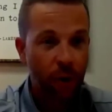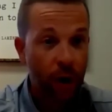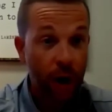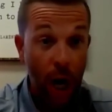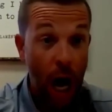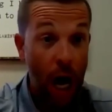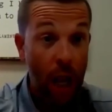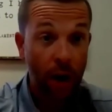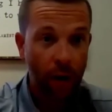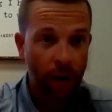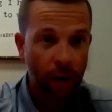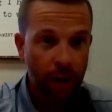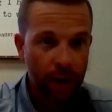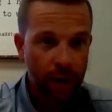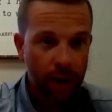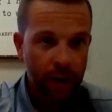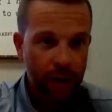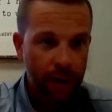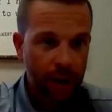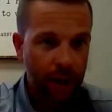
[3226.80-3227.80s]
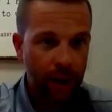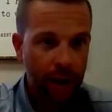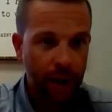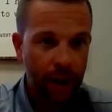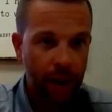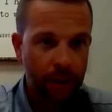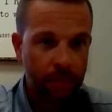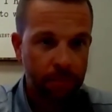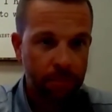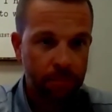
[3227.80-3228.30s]
for
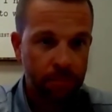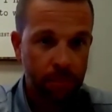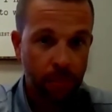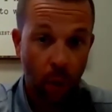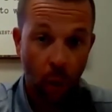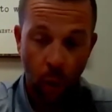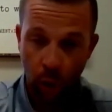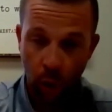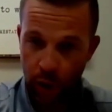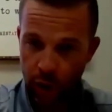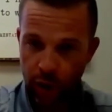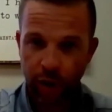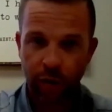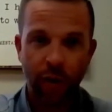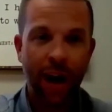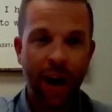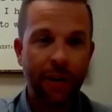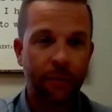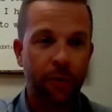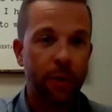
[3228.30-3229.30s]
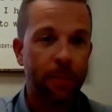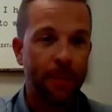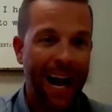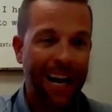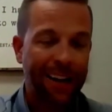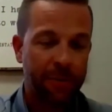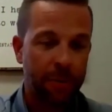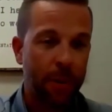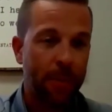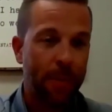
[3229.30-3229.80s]
$1, or you can write it for the
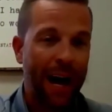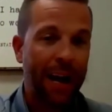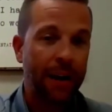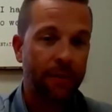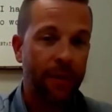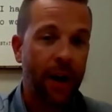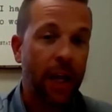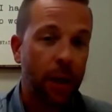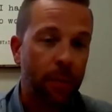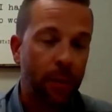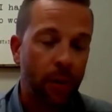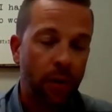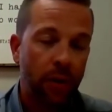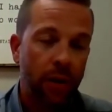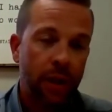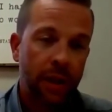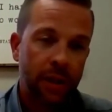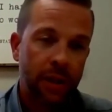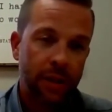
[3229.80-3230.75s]
maximum amount available.